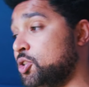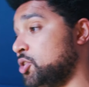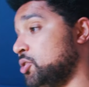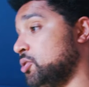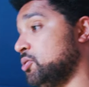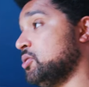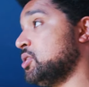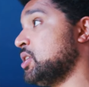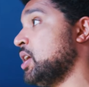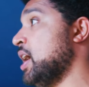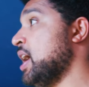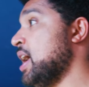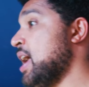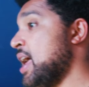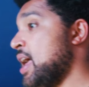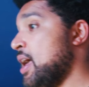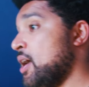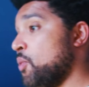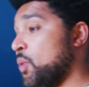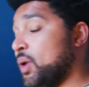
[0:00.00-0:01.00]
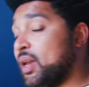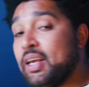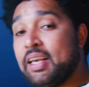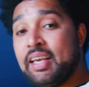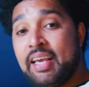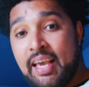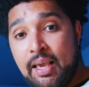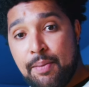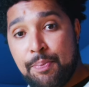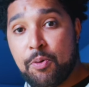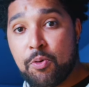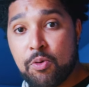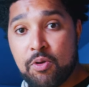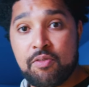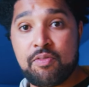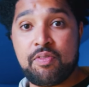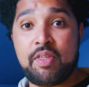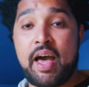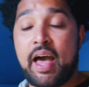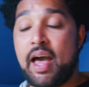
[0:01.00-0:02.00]
shoots. We're gonna keep all
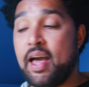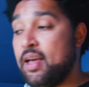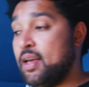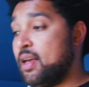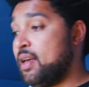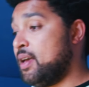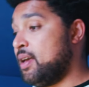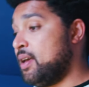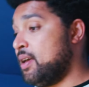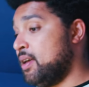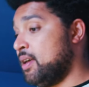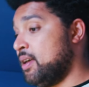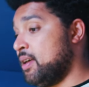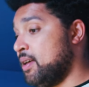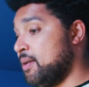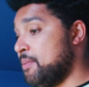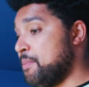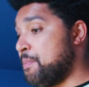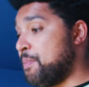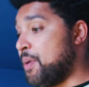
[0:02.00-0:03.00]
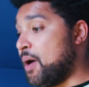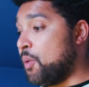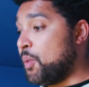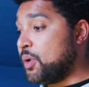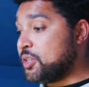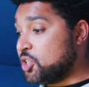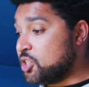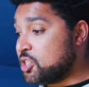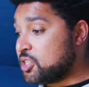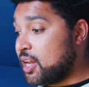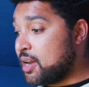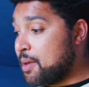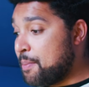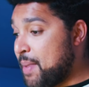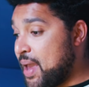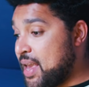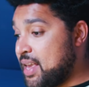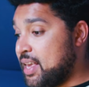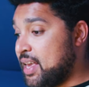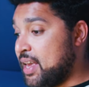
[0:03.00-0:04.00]
of that, but we're just gonna
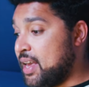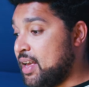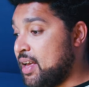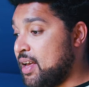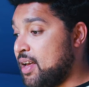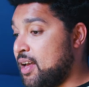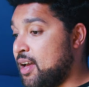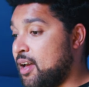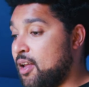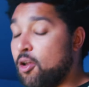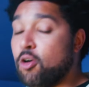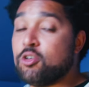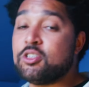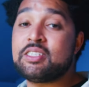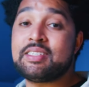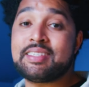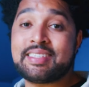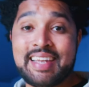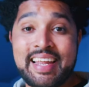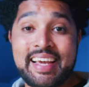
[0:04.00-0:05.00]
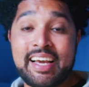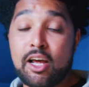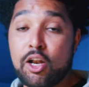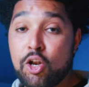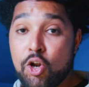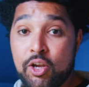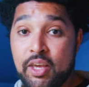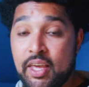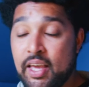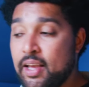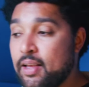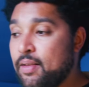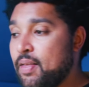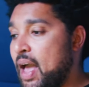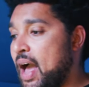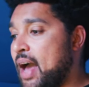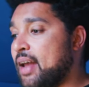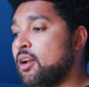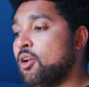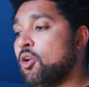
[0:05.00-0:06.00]
make it a lot slicker looking
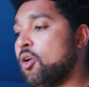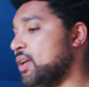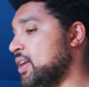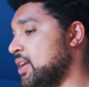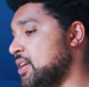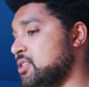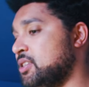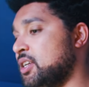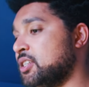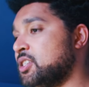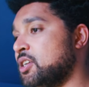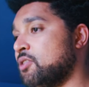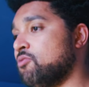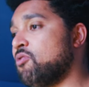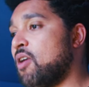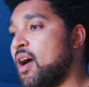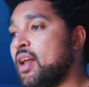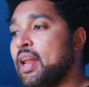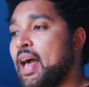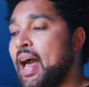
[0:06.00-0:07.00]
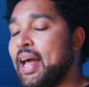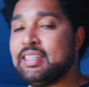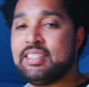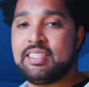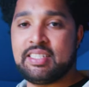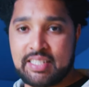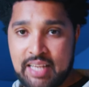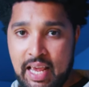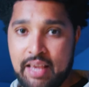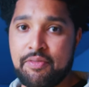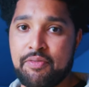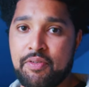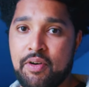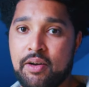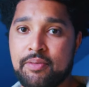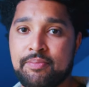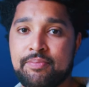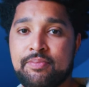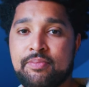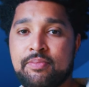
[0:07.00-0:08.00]
and a lot easier to run and
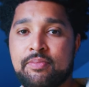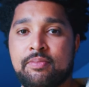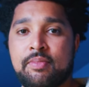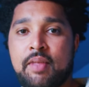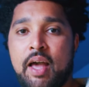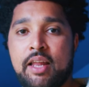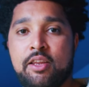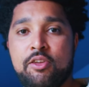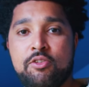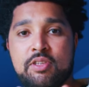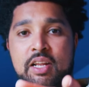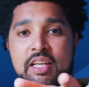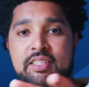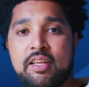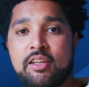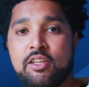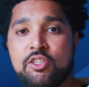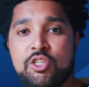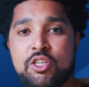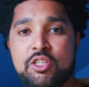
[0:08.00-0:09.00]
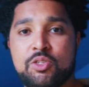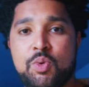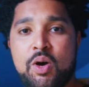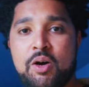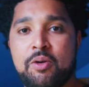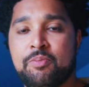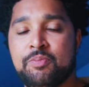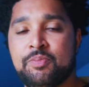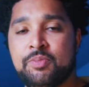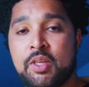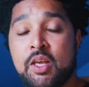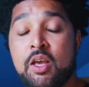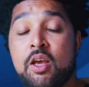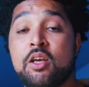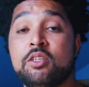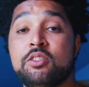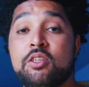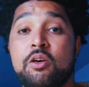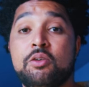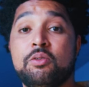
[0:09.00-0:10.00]
safer, and use less energy as well.
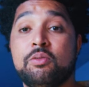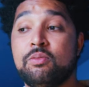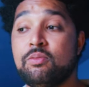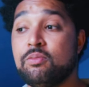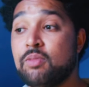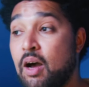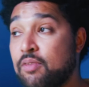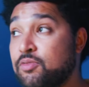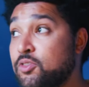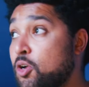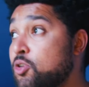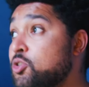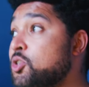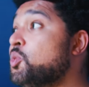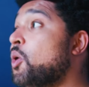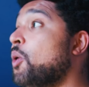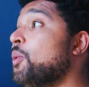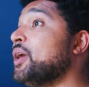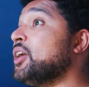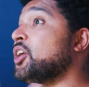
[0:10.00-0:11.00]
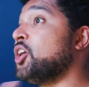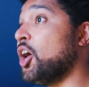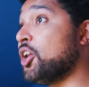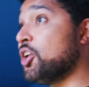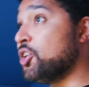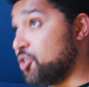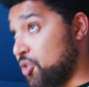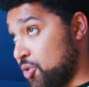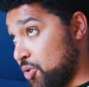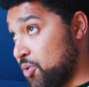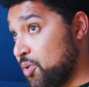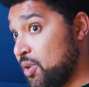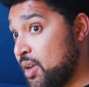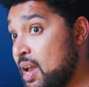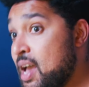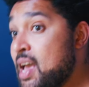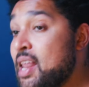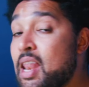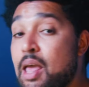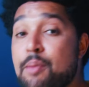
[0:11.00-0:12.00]
So I've told you what we're gonna do.
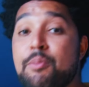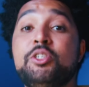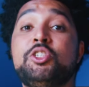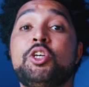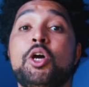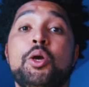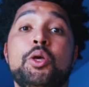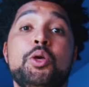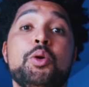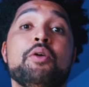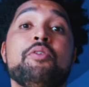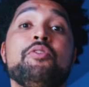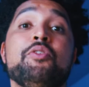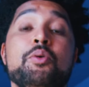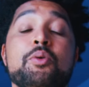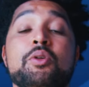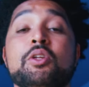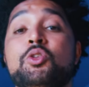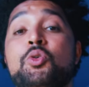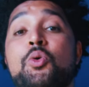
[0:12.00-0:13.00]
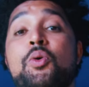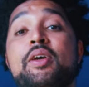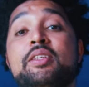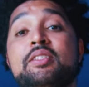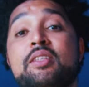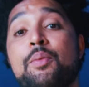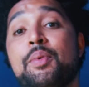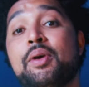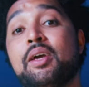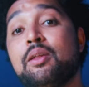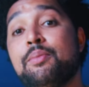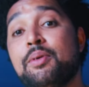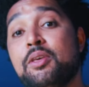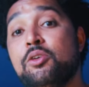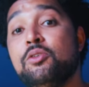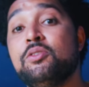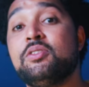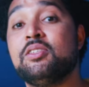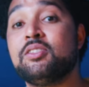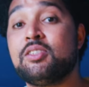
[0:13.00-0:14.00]
Let me show you a few of the toys that we're gonna be
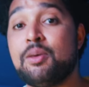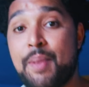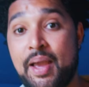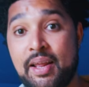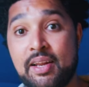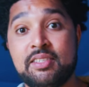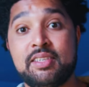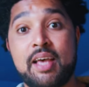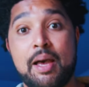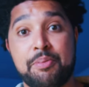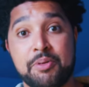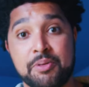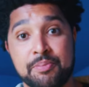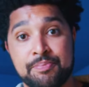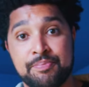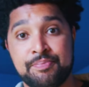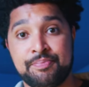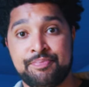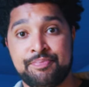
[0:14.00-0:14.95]
using to make this happen.